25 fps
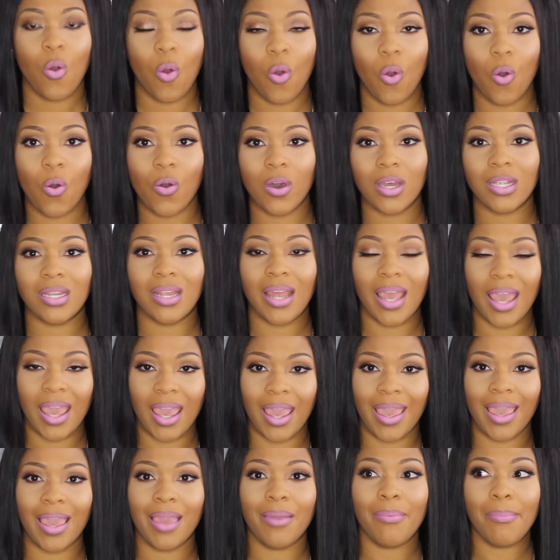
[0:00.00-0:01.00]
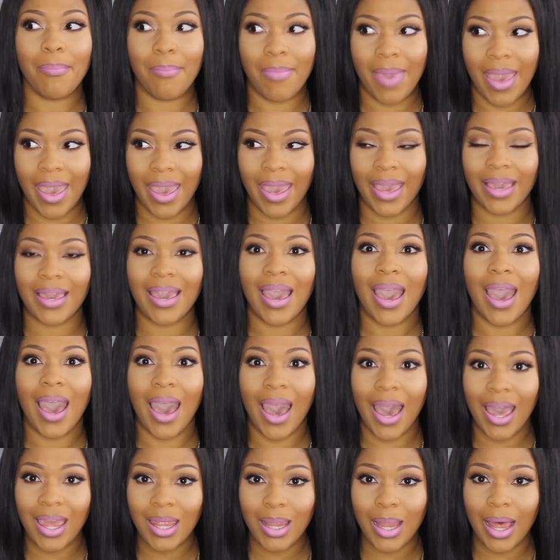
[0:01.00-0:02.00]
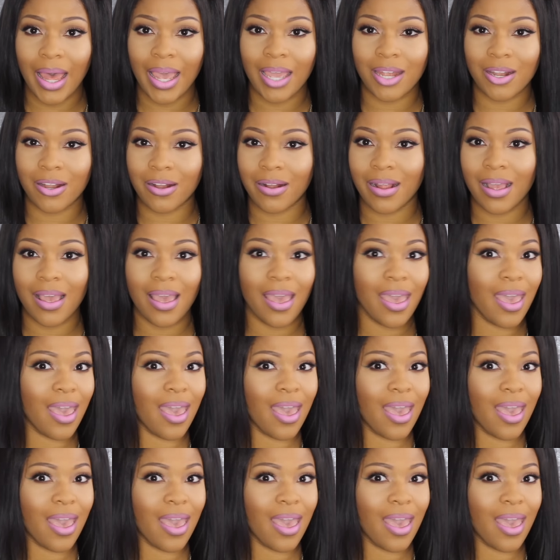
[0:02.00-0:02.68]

on a MAC highlighter